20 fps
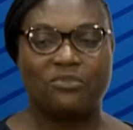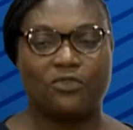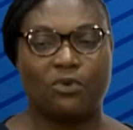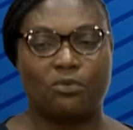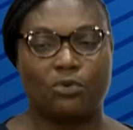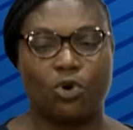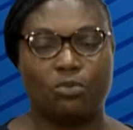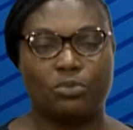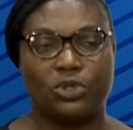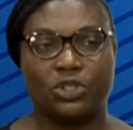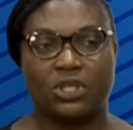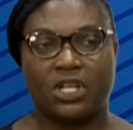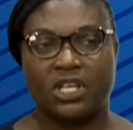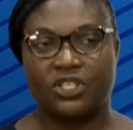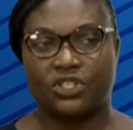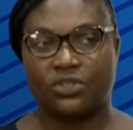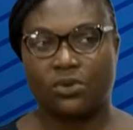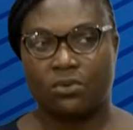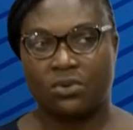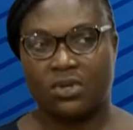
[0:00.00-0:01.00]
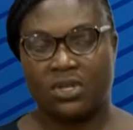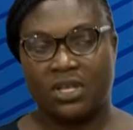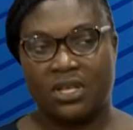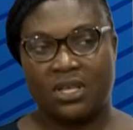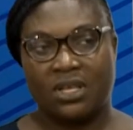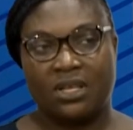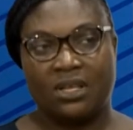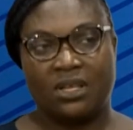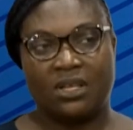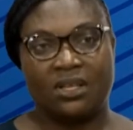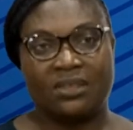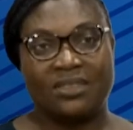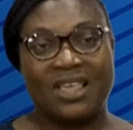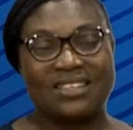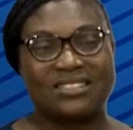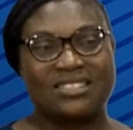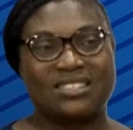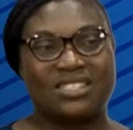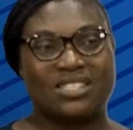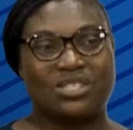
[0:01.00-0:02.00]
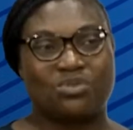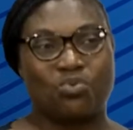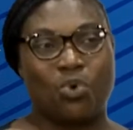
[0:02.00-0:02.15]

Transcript: for communication. That is